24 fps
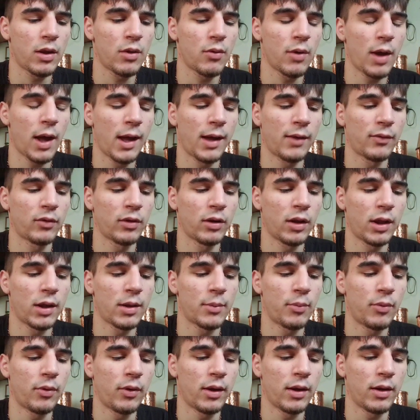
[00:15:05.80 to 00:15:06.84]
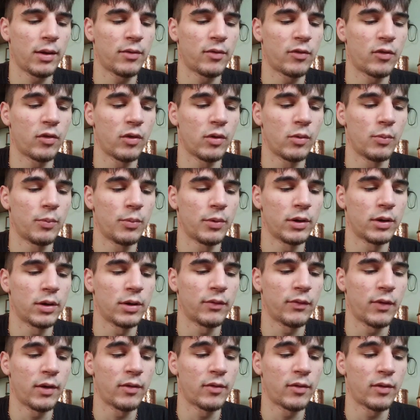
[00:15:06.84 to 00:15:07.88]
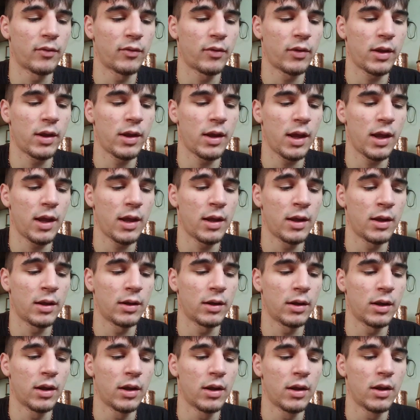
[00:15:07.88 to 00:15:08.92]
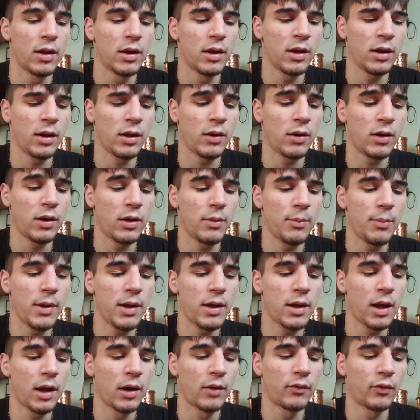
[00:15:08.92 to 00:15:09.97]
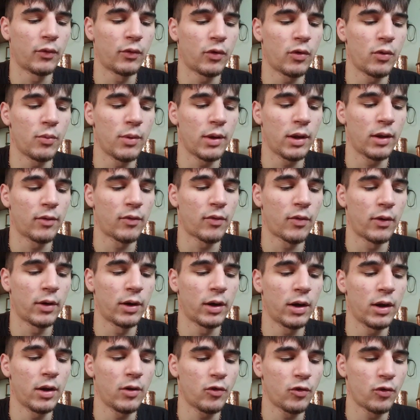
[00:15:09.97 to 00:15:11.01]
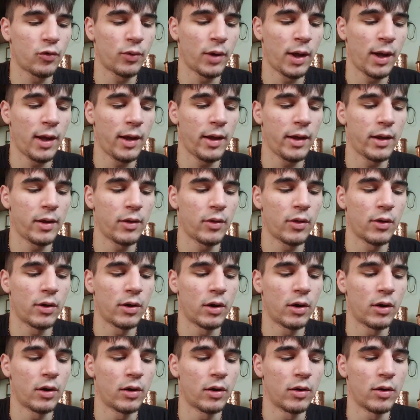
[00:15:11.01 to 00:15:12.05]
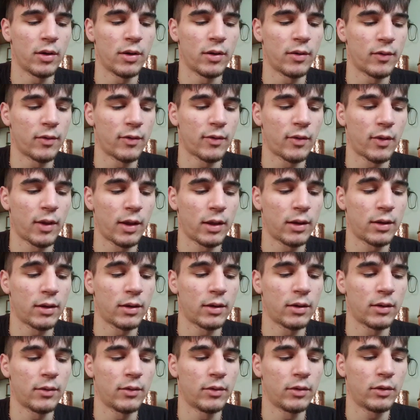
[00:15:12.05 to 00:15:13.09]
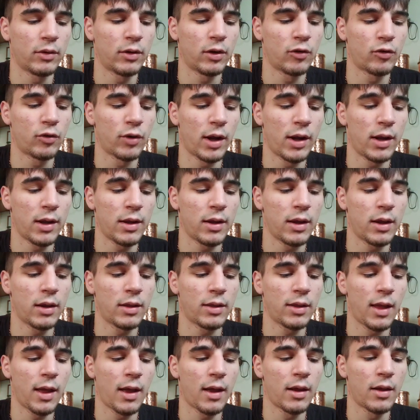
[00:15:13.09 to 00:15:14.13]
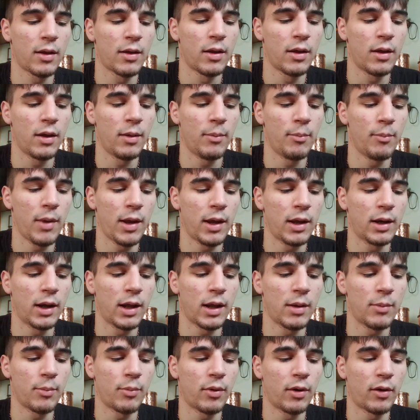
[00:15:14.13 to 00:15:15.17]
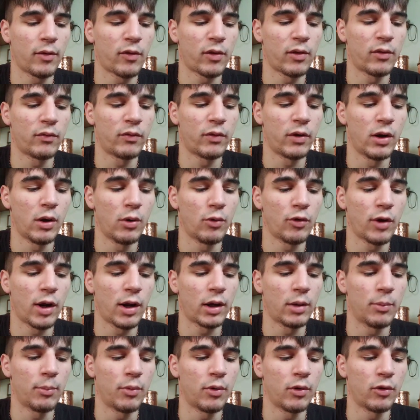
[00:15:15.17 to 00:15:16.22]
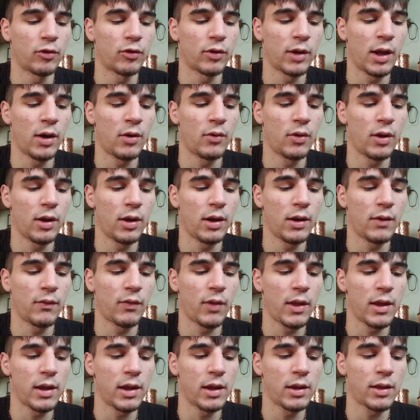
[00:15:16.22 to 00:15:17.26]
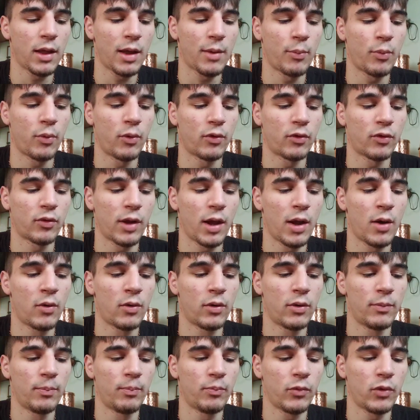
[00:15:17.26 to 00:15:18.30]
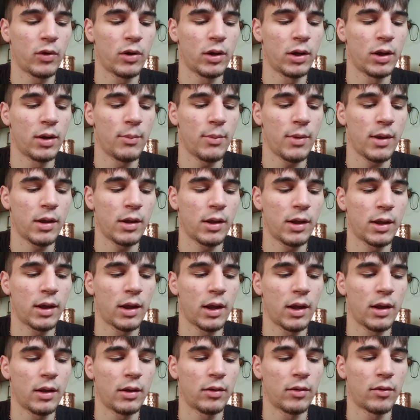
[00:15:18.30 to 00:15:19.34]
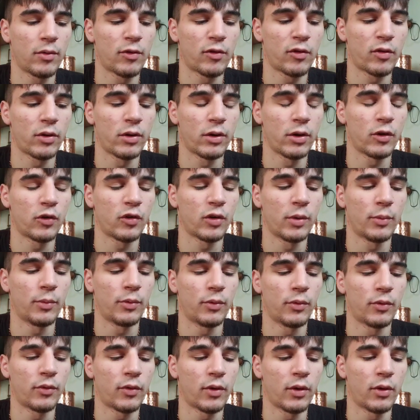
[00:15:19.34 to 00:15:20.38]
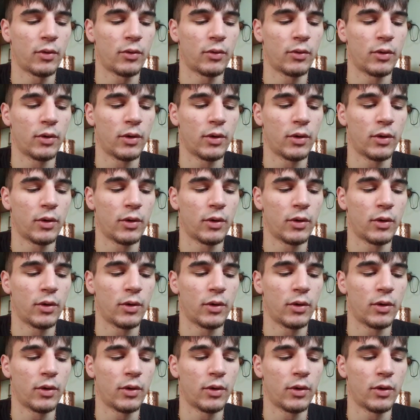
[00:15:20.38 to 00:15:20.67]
have to like play super defensively, and you need to be careful too, because they're gonna try their hardest, like, to try and get that Mega Knight plus Inferno Dragon push down, and if they get that push down, you're gonna be like in certain trouble. So